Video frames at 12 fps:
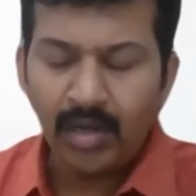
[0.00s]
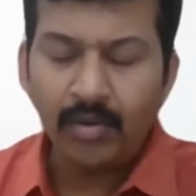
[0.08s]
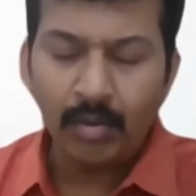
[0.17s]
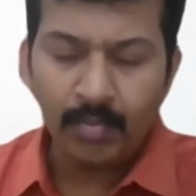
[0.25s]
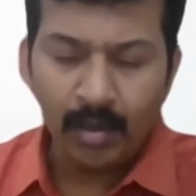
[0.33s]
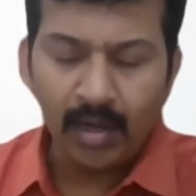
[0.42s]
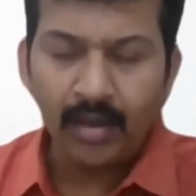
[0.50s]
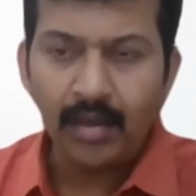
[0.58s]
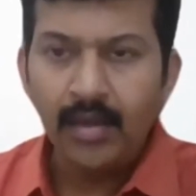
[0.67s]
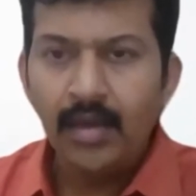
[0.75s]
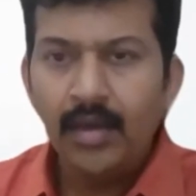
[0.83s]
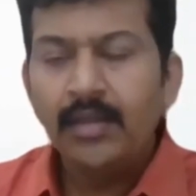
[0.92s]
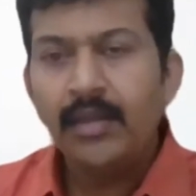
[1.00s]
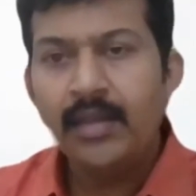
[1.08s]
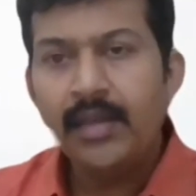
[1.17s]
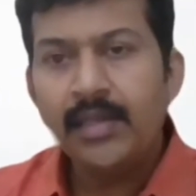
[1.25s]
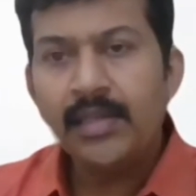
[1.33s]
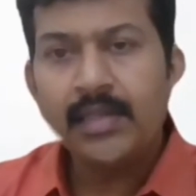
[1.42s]
our public. The
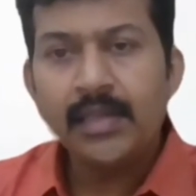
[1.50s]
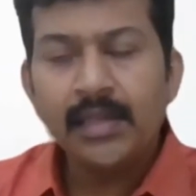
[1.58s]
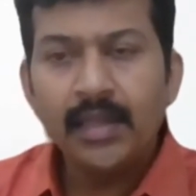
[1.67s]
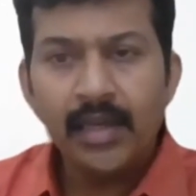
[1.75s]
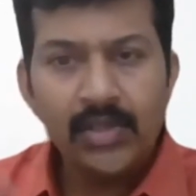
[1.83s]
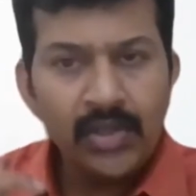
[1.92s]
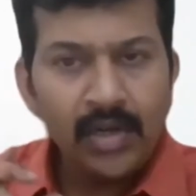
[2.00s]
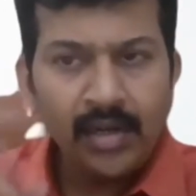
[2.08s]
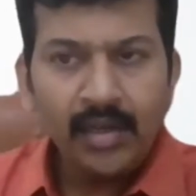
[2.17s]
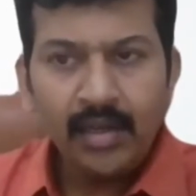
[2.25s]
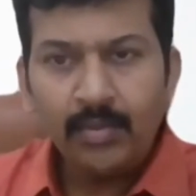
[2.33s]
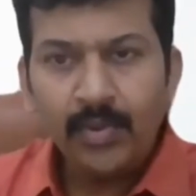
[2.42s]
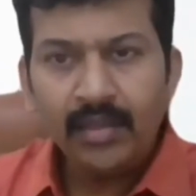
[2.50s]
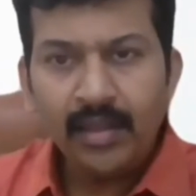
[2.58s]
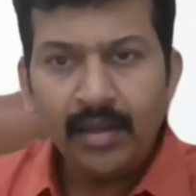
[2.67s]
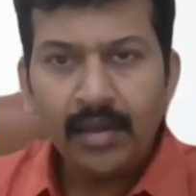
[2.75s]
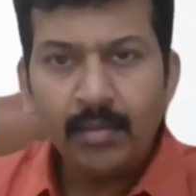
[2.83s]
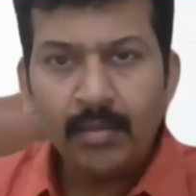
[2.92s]
thing is, the external ear, we
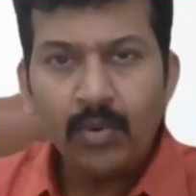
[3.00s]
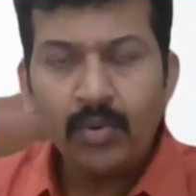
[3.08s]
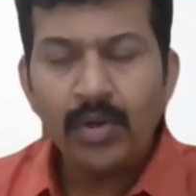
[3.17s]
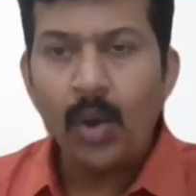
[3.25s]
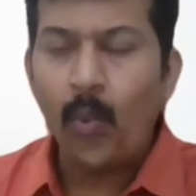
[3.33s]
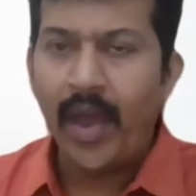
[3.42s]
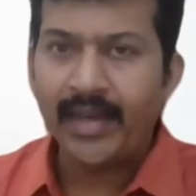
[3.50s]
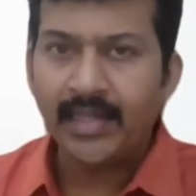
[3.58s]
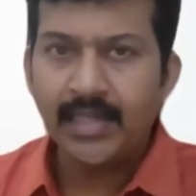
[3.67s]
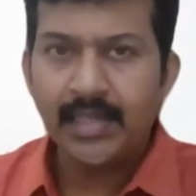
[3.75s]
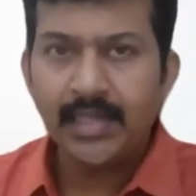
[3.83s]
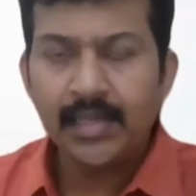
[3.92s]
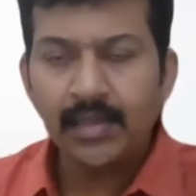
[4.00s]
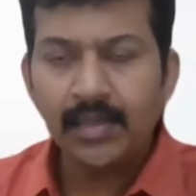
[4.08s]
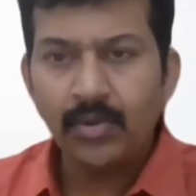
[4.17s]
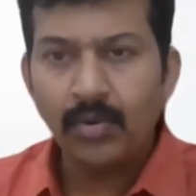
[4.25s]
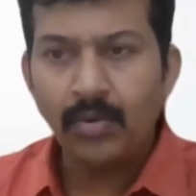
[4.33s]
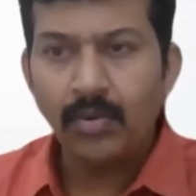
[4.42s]
think about wax.
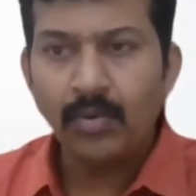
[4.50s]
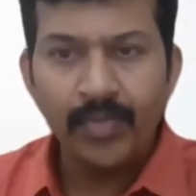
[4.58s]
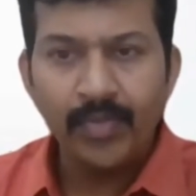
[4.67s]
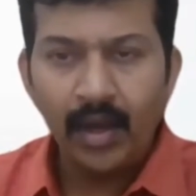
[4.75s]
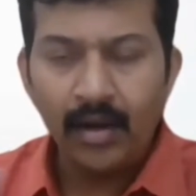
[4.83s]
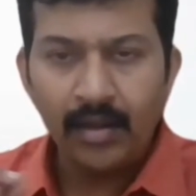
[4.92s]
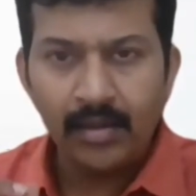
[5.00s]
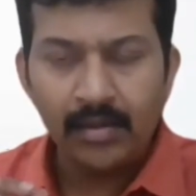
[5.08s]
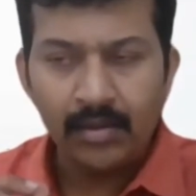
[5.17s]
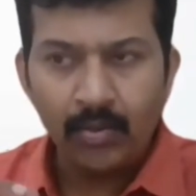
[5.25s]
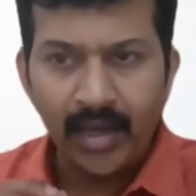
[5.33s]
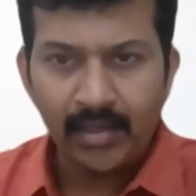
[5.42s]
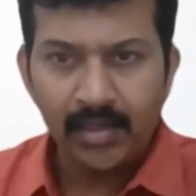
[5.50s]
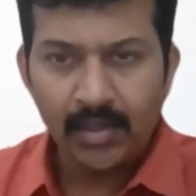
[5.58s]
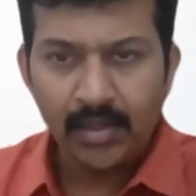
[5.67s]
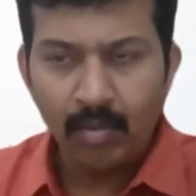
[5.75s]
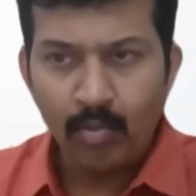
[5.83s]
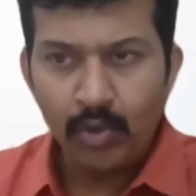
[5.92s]
So wax.
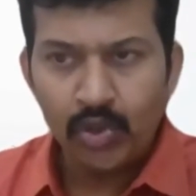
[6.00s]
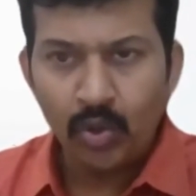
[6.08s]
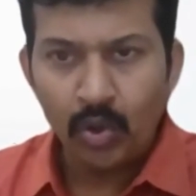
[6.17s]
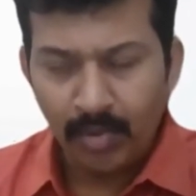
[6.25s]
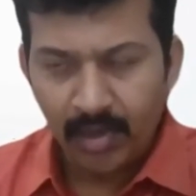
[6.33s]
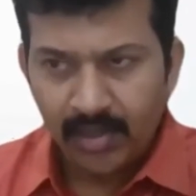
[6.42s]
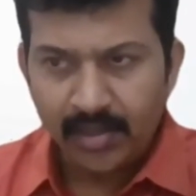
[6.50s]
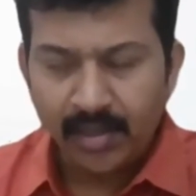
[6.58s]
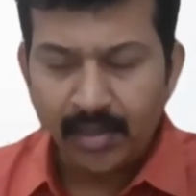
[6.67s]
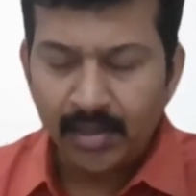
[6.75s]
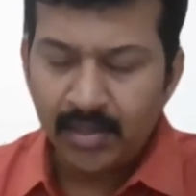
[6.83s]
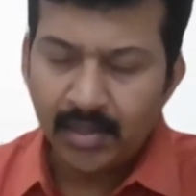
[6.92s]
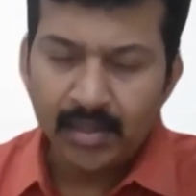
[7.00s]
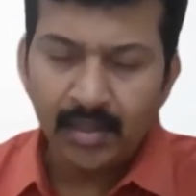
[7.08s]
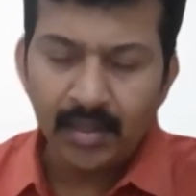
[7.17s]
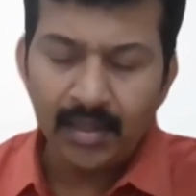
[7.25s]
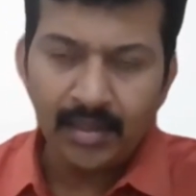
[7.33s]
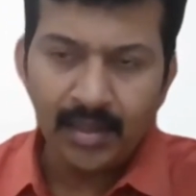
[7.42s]
The most commonest thing is
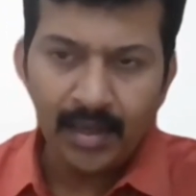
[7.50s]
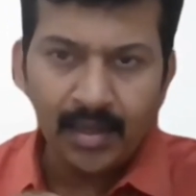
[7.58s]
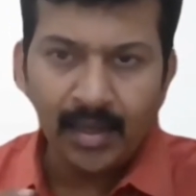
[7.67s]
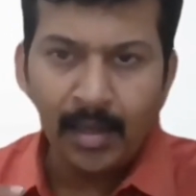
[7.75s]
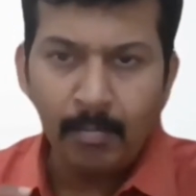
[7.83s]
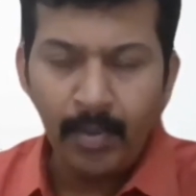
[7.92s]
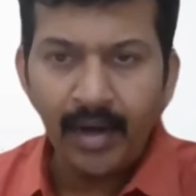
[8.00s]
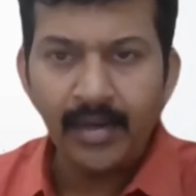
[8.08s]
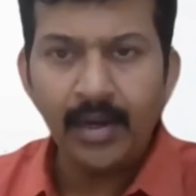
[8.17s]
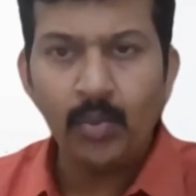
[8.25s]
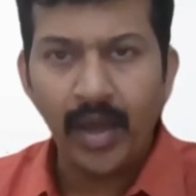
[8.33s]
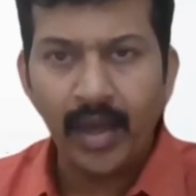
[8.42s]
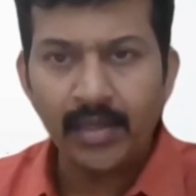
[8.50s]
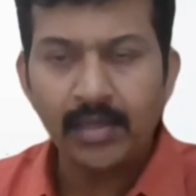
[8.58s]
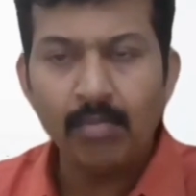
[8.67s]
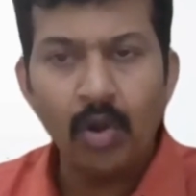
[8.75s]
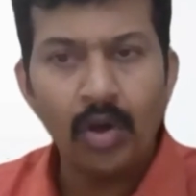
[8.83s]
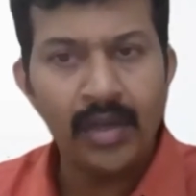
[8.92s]
the thick impacted wax
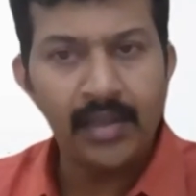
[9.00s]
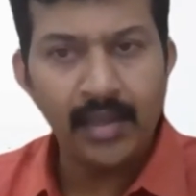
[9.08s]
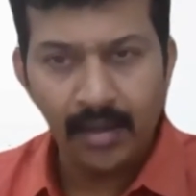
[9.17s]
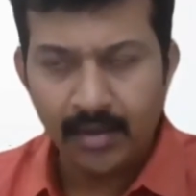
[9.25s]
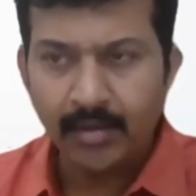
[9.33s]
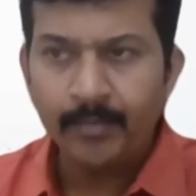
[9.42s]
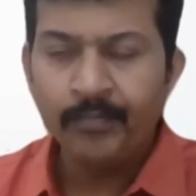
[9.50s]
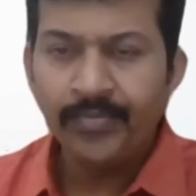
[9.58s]
blocking the ear.